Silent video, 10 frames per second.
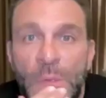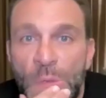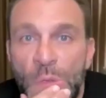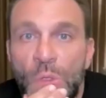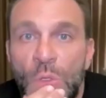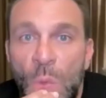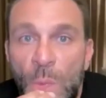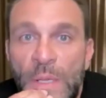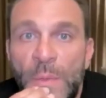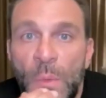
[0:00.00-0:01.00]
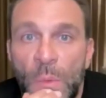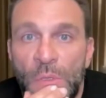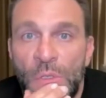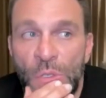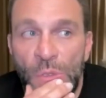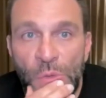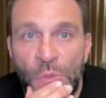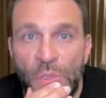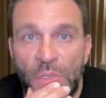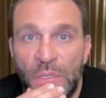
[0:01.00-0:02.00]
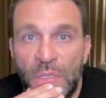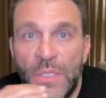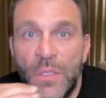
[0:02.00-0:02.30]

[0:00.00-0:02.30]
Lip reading: There's just so many more children